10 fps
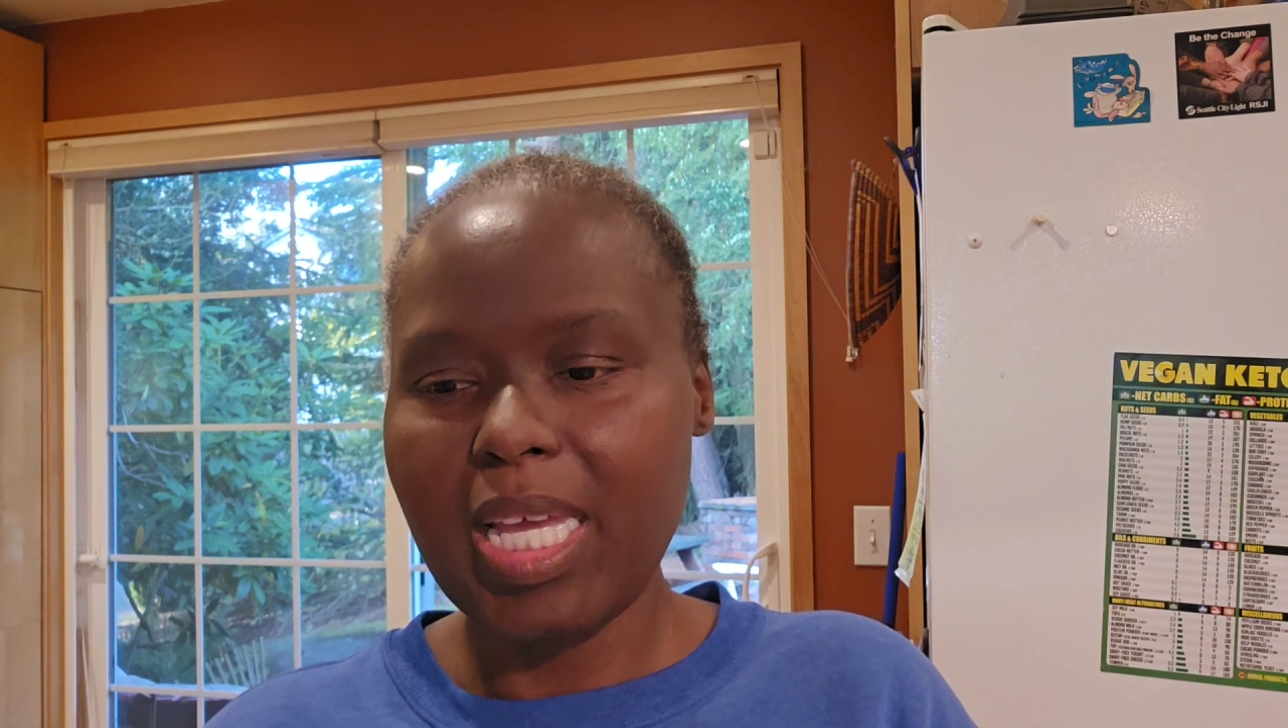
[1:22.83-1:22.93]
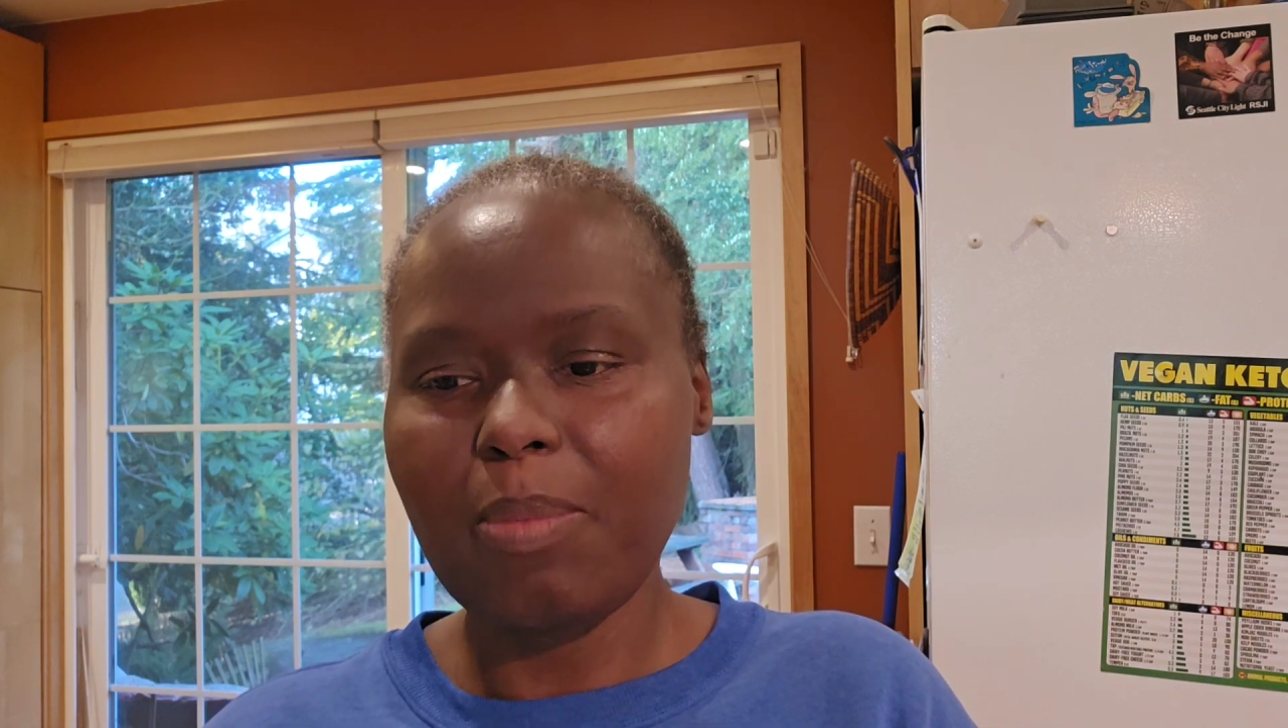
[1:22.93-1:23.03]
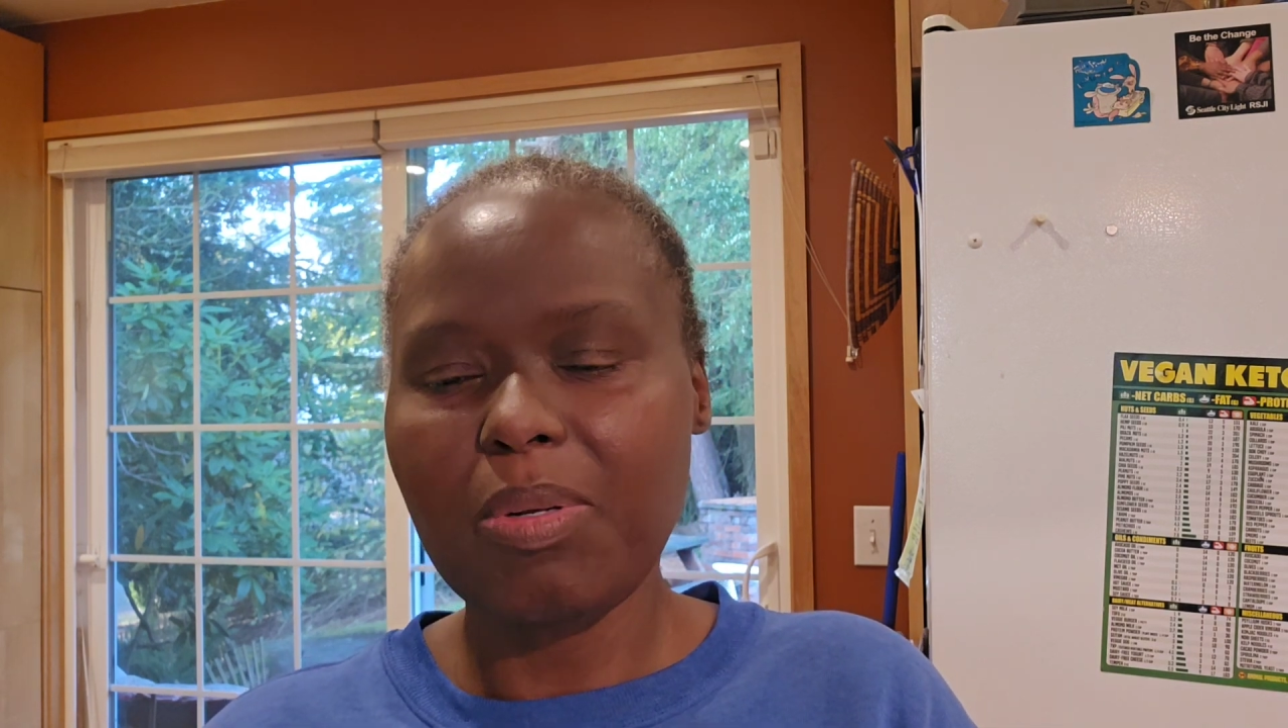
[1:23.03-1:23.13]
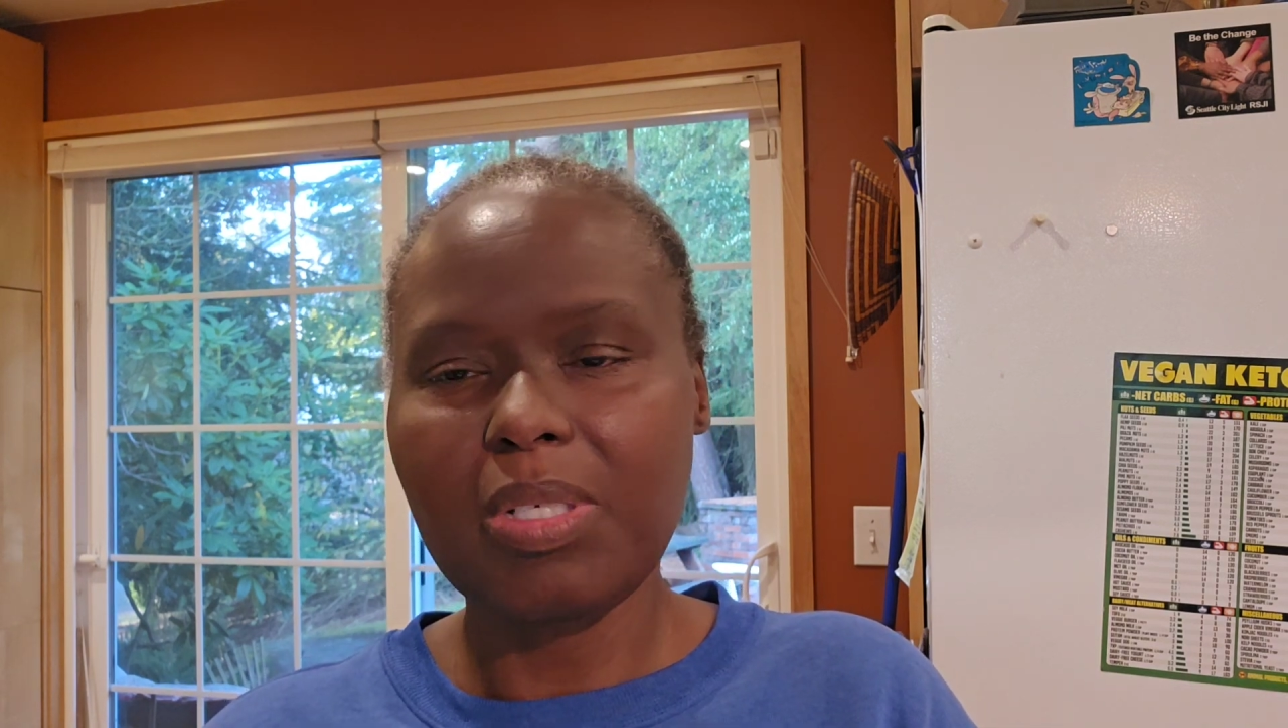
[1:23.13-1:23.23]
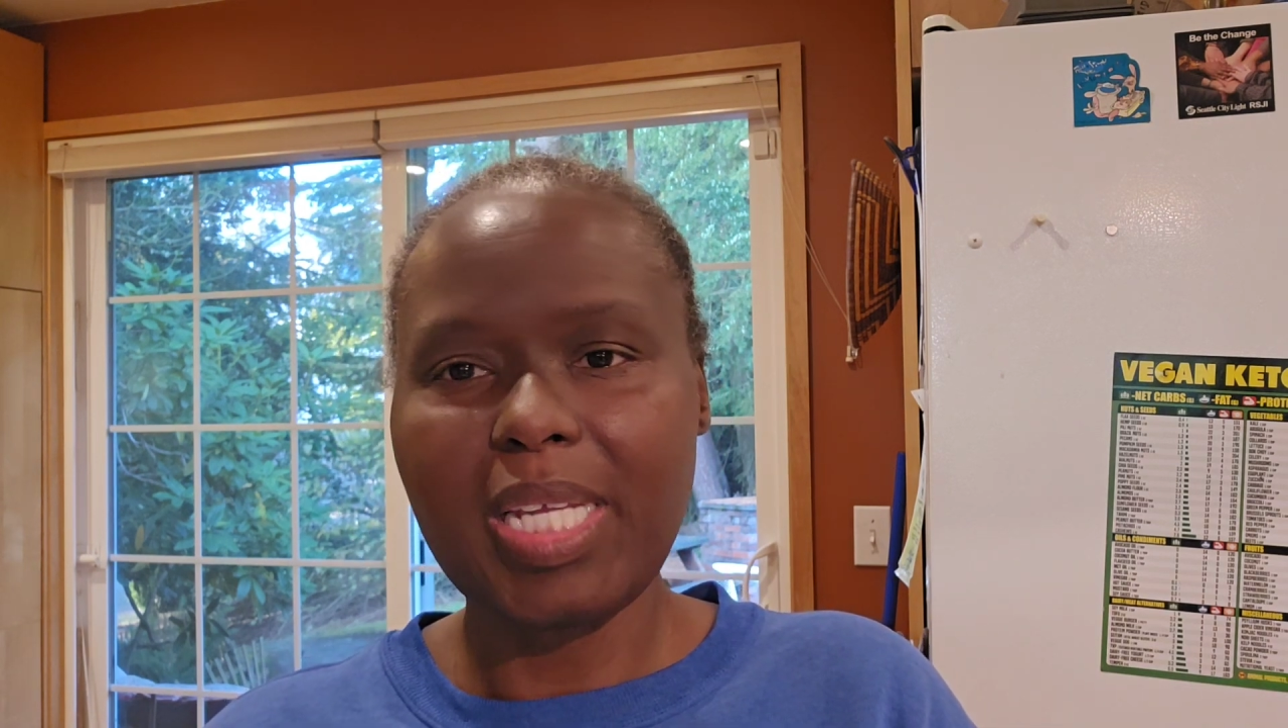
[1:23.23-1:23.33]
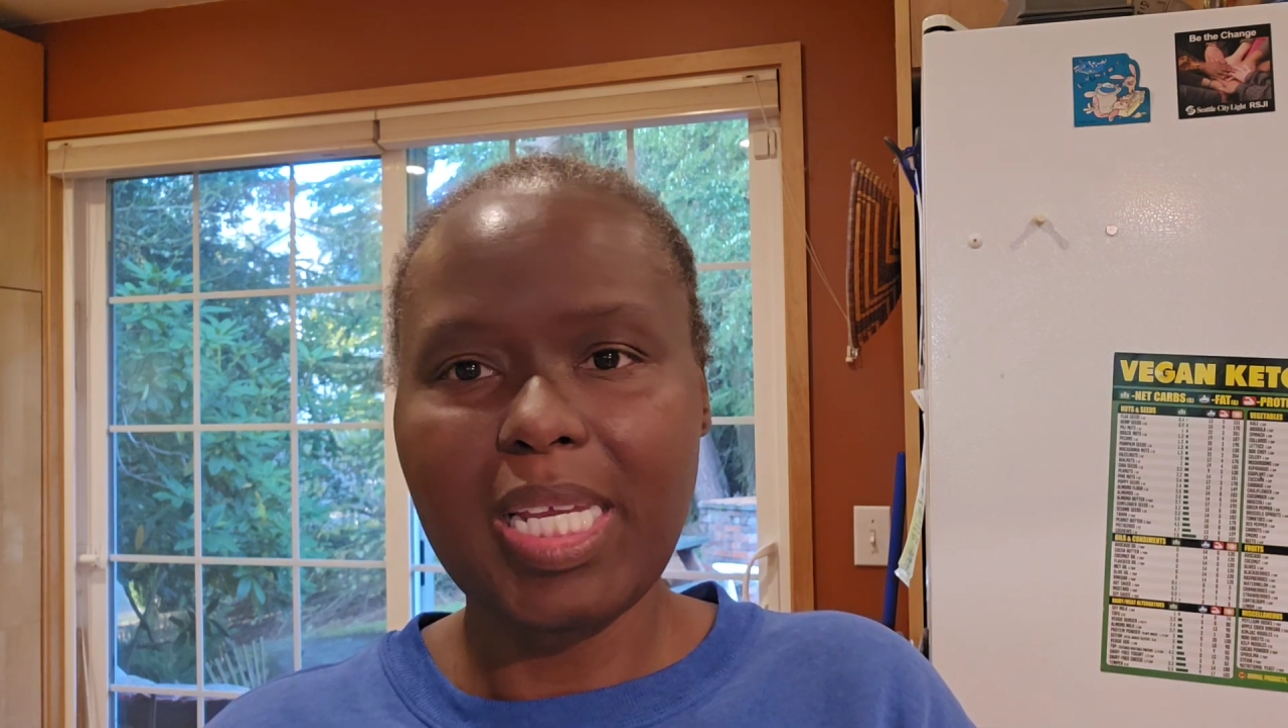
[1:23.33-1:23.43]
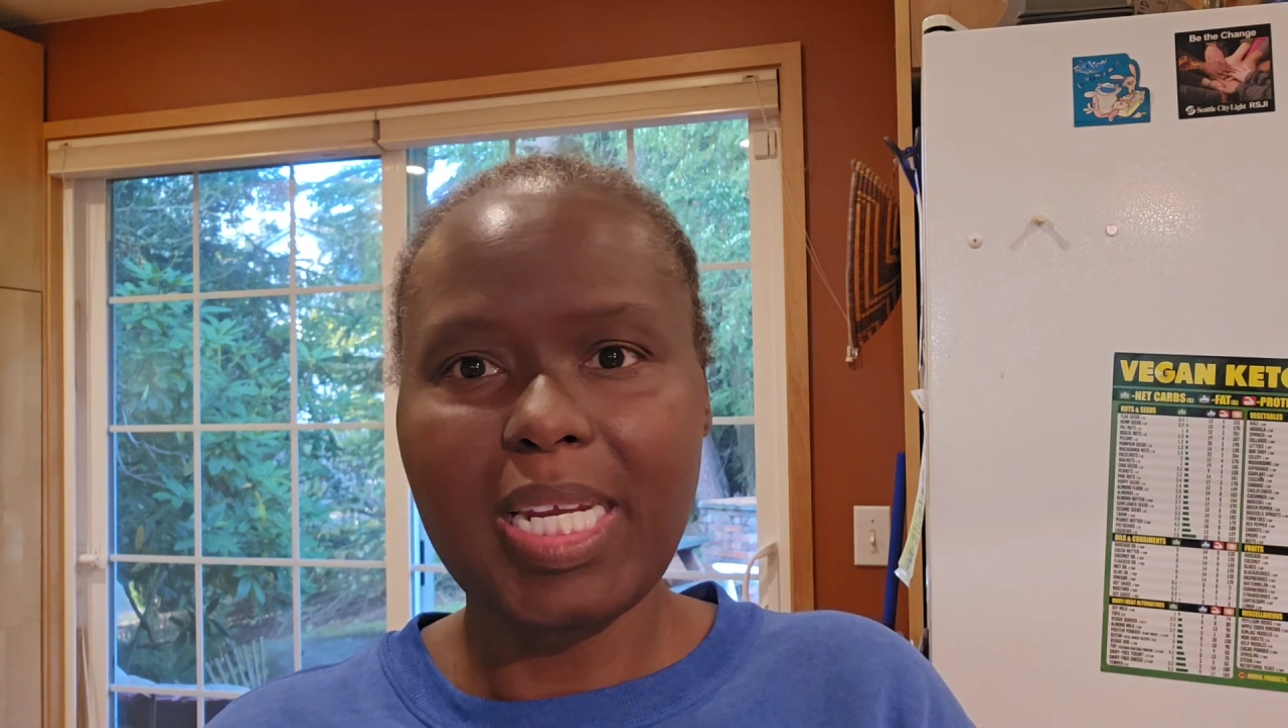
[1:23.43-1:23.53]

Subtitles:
and I'm going to take